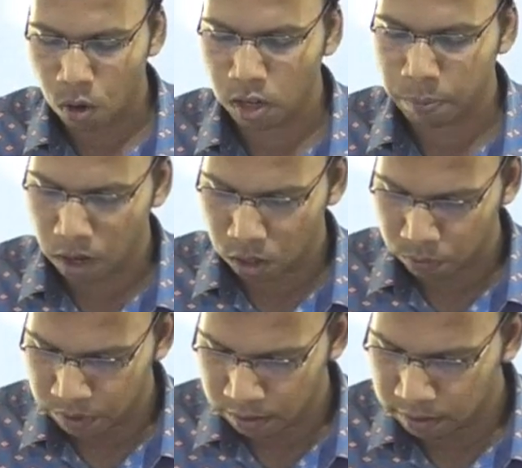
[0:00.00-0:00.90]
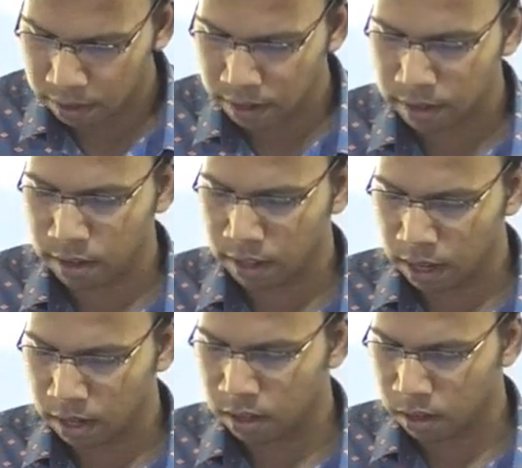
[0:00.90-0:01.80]
on the part of waste generator
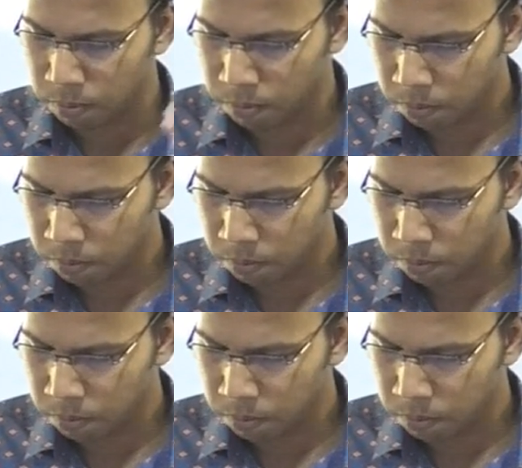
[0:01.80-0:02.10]
that the